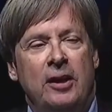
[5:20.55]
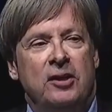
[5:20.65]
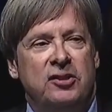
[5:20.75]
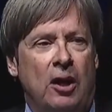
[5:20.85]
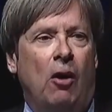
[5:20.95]

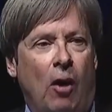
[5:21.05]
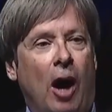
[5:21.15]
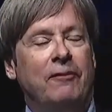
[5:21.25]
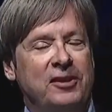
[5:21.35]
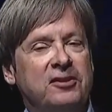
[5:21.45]
So
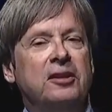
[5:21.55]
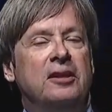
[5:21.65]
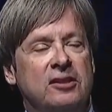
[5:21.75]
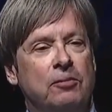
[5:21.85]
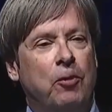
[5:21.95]
obviously,
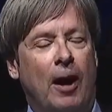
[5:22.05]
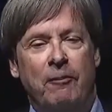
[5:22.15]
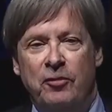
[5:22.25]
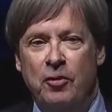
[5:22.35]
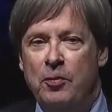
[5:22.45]
this is a
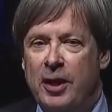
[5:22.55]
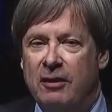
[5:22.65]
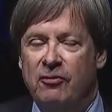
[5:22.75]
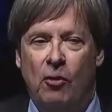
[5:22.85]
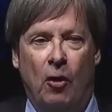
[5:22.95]
problem too
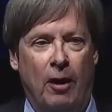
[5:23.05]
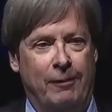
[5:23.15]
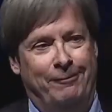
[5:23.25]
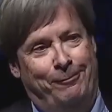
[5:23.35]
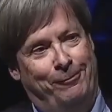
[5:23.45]
big for
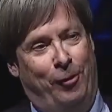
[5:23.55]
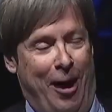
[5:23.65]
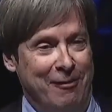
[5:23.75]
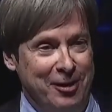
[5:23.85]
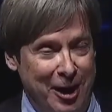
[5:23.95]

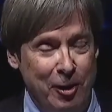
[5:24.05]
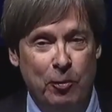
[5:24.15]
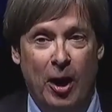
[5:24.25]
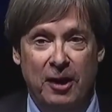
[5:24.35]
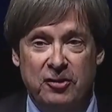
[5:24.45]
private
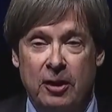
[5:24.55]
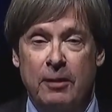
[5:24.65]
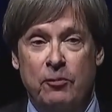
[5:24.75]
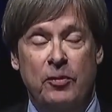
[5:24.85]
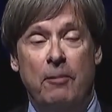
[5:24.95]
enterprise, so they,
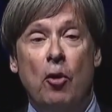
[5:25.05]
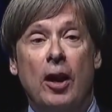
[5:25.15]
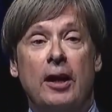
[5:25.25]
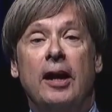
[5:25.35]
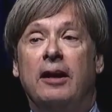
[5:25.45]
they
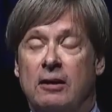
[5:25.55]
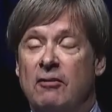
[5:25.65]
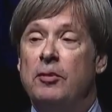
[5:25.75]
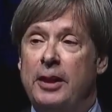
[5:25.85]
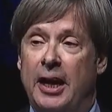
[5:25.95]
brought in a
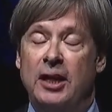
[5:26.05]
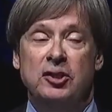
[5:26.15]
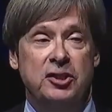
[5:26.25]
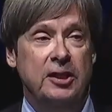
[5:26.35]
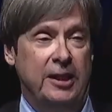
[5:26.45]
government
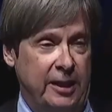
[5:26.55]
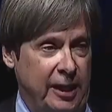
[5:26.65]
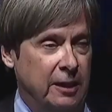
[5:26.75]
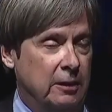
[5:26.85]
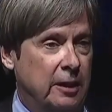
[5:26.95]
agency to
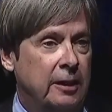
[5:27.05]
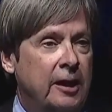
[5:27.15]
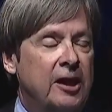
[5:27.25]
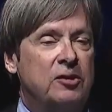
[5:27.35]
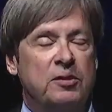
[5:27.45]
handle it.
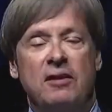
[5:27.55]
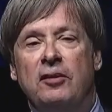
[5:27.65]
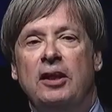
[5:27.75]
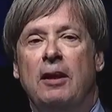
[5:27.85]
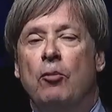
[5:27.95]

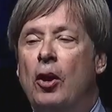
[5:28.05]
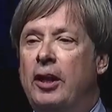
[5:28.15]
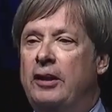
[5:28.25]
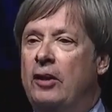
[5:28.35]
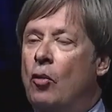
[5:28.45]
Specifically, they brought
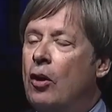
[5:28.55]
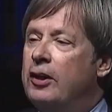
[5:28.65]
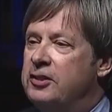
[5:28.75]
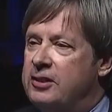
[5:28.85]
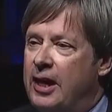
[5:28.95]
in the
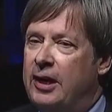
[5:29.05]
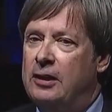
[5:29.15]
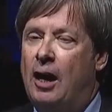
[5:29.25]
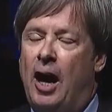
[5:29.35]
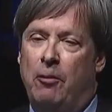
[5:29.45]
Oregon
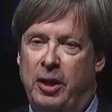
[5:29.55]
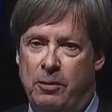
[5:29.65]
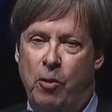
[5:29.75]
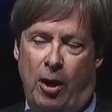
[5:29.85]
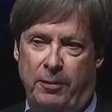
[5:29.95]
State Highway
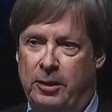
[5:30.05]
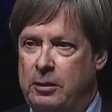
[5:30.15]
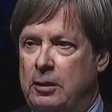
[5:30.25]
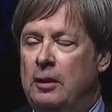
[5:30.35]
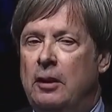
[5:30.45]
Department,
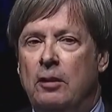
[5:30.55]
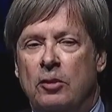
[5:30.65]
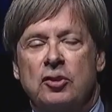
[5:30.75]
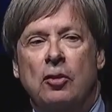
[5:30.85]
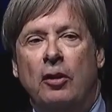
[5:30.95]

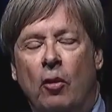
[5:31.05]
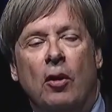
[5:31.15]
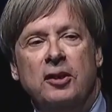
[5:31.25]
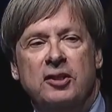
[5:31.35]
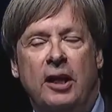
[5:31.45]
which is called the
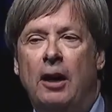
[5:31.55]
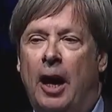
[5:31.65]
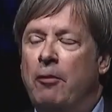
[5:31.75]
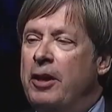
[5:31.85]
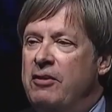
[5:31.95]
Oregon State
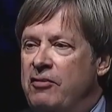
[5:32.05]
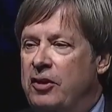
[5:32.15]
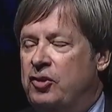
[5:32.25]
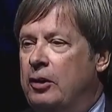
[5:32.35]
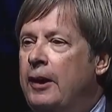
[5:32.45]
Highway
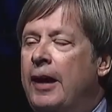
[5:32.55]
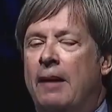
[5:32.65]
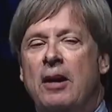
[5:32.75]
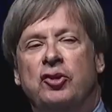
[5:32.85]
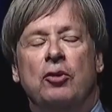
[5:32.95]
Division. I'm
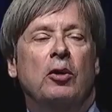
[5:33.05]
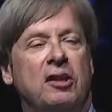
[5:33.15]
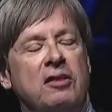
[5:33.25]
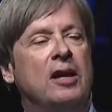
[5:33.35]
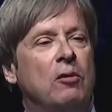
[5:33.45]
not sure what
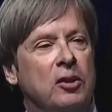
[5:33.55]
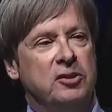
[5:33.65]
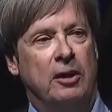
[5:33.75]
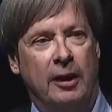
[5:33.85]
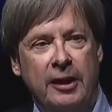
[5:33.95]
the thinking was
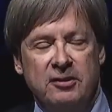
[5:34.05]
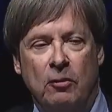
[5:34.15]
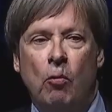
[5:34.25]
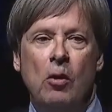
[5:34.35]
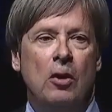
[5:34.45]
there. I guess
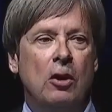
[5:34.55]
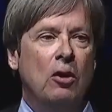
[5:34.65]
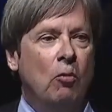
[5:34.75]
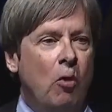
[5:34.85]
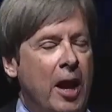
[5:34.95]
a
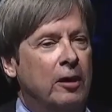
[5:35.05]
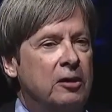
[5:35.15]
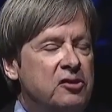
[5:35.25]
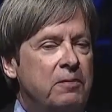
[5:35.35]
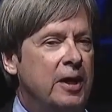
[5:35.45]
Whale
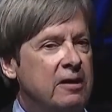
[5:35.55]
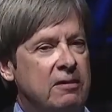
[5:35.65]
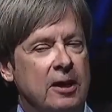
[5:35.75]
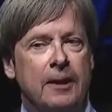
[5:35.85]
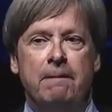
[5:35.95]
is a big
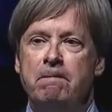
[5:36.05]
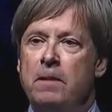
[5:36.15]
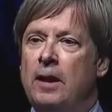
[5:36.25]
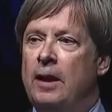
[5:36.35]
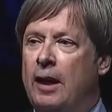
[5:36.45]
thing,
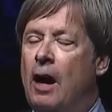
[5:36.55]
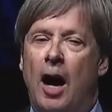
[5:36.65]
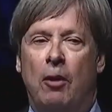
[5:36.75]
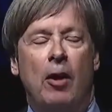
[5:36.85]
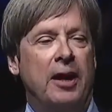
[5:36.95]
and a
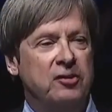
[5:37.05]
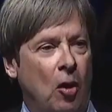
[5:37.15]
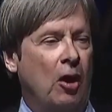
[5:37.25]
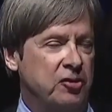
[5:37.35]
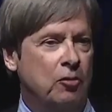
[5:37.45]
highway is
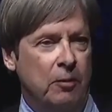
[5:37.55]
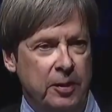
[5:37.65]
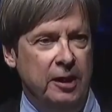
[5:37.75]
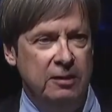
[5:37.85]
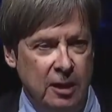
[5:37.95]
also a
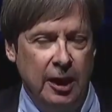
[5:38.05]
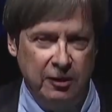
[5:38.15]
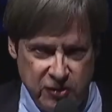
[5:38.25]
big thing.